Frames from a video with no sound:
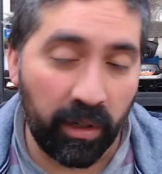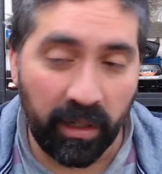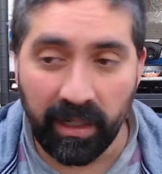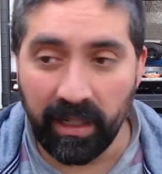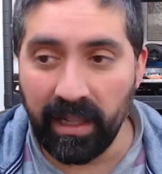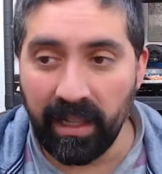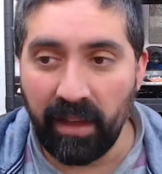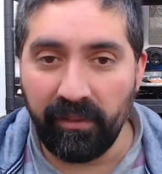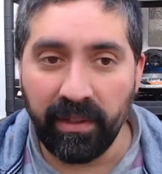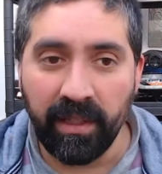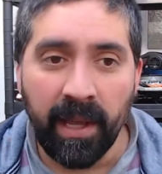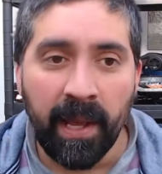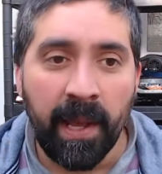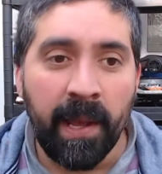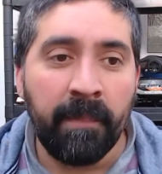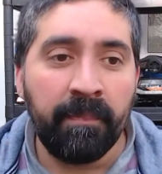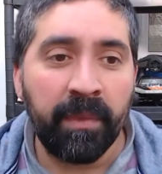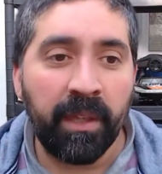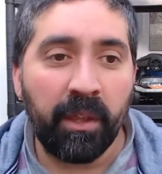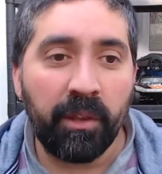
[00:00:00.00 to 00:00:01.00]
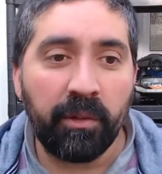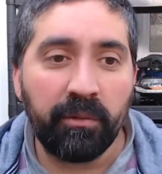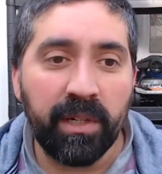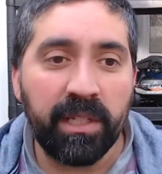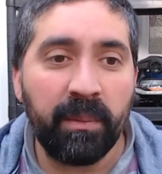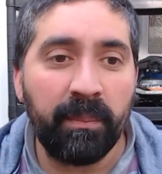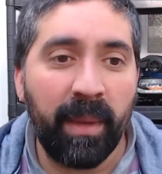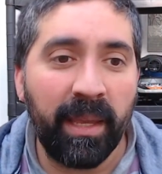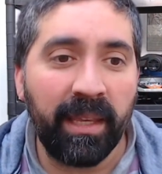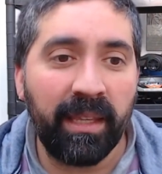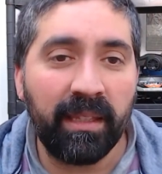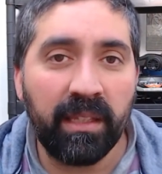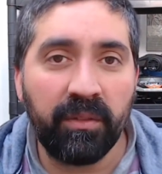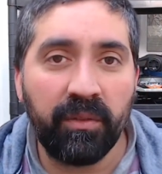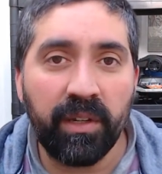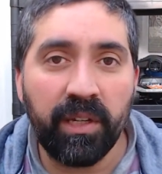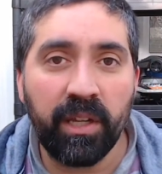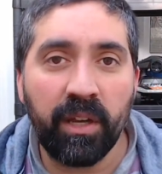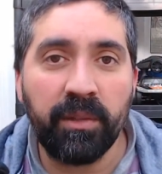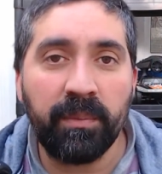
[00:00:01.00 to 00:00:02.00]
11. Now the reason I'm making this
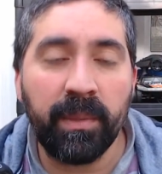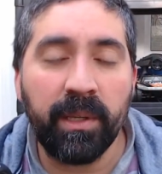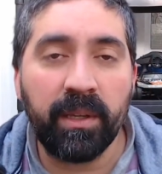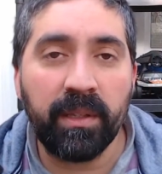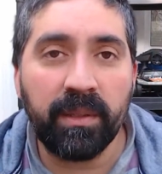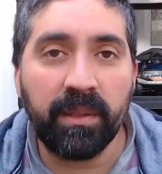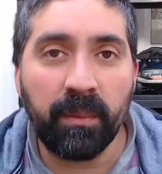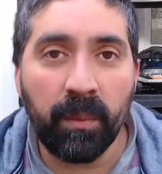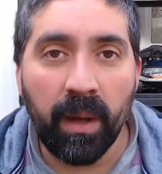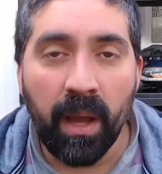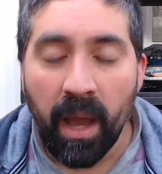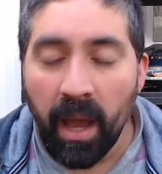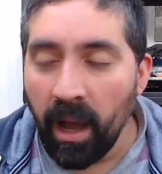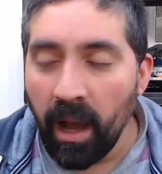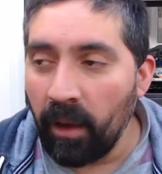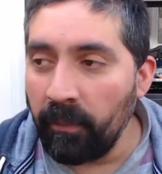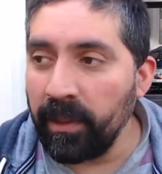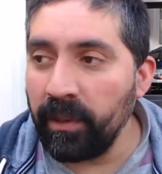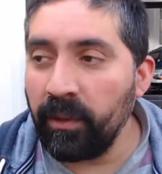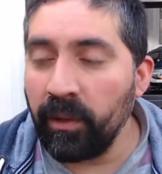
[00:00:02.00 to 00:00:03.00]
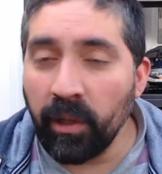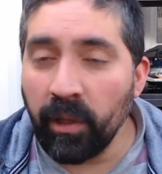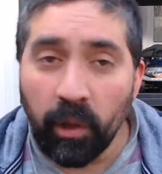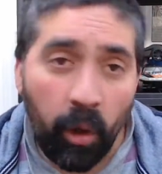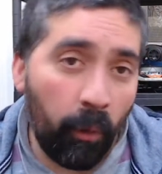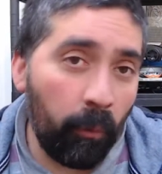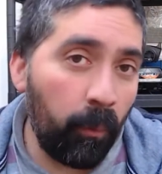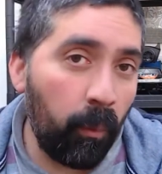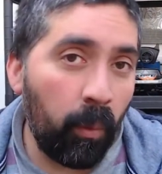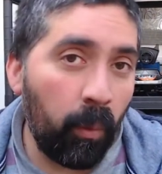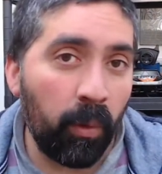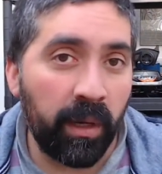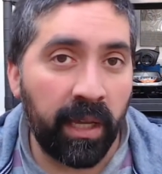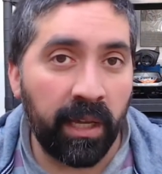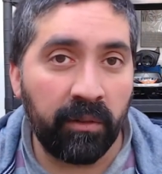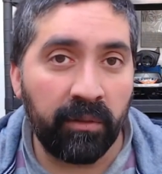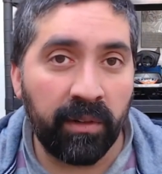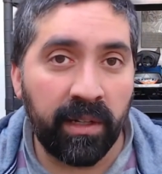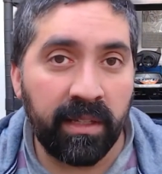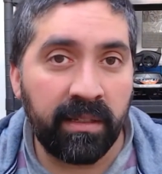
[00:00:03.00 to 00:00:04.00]
video is because I've been doing a lot of
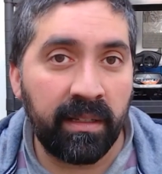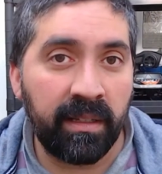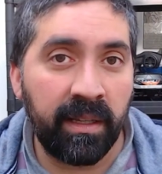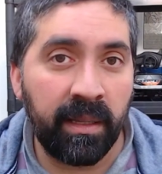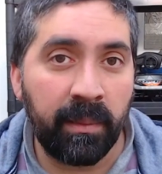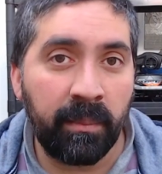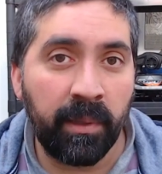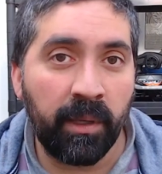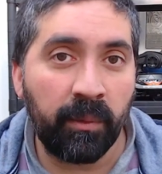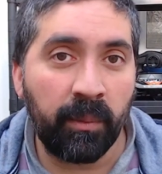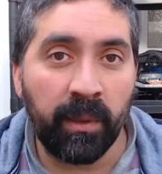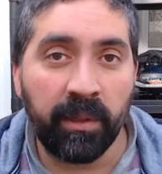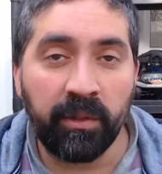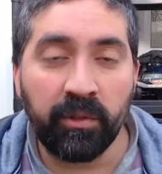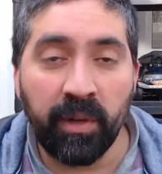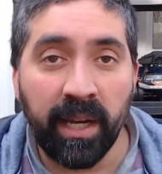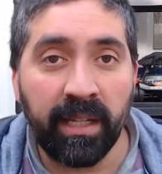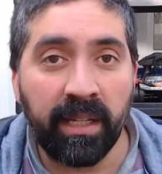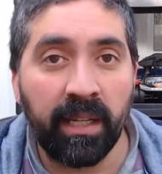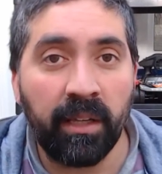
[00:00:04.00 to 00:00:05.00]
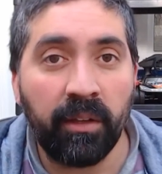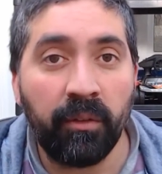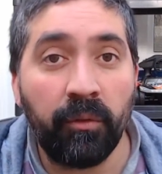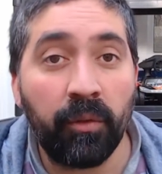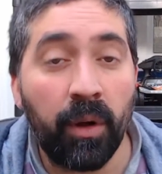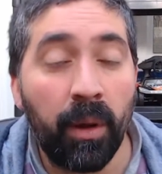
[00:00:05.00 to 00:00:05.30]
walking recently, because we're training for a